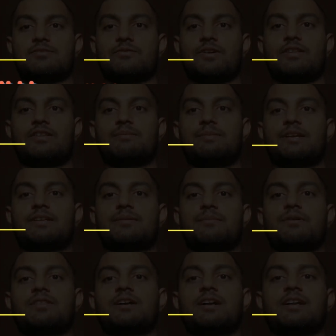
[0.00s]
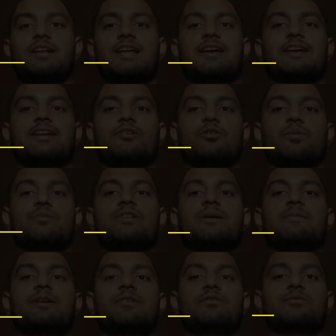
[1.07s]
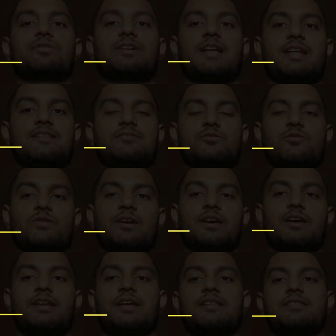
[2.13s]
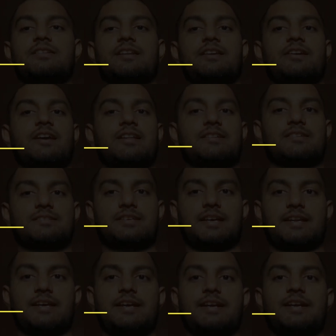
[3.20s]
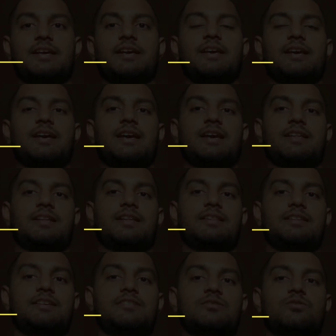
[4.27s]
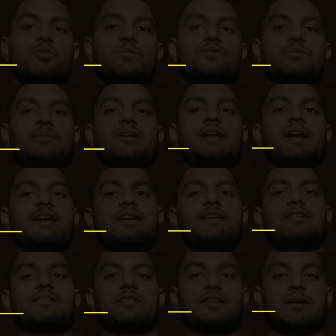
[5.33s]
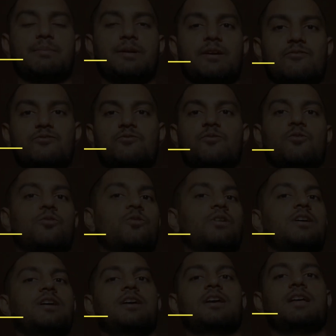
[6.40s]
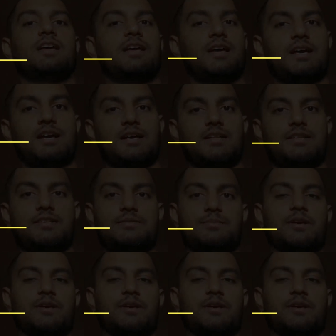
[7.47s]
So when we become 13, I can group them into tens over here, and 3 can segregate, and then these groups being added, that becomes 4, and this